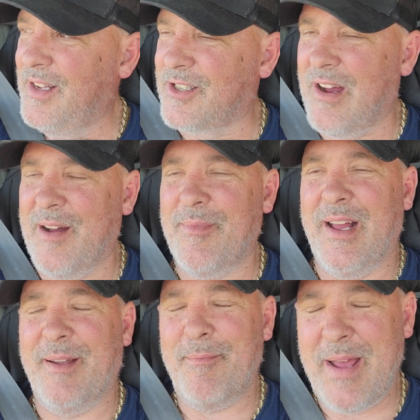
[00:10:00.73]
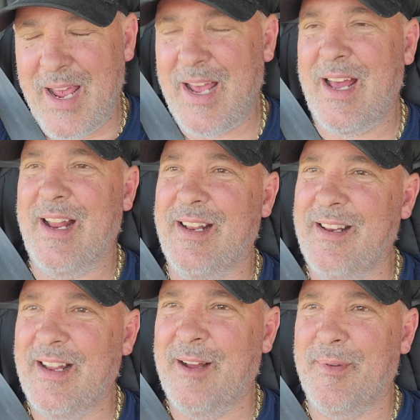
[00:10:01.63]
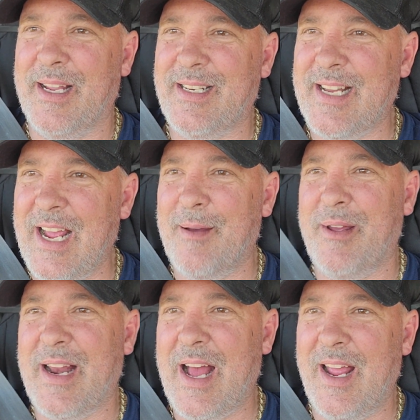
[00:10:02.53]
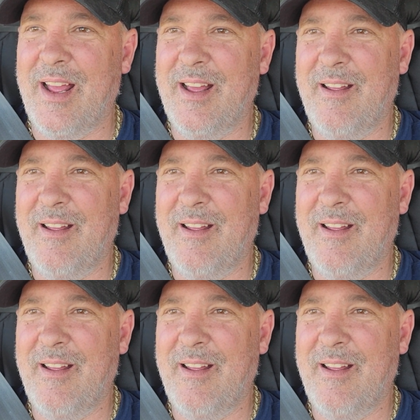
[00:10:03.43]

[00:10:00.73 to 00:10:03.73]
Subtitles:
So I'm like, man, I'm like, damn it, I